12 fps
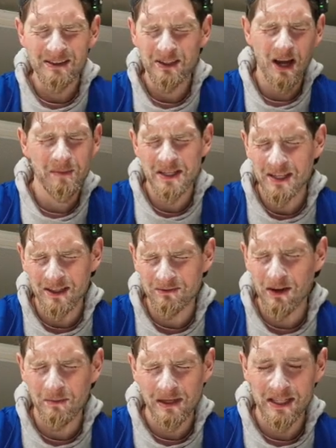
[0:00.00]
tummy started
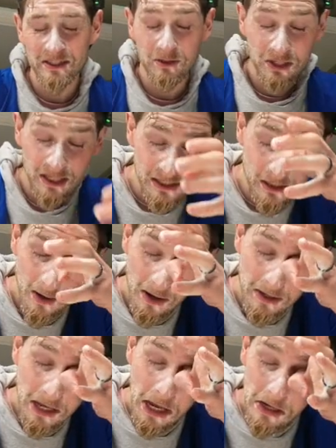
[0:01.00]
rumbling, so she needs to go out
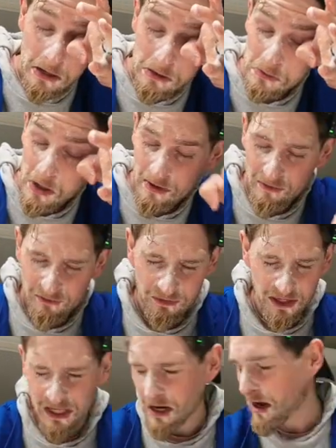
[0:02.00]
again. Do I have a freaking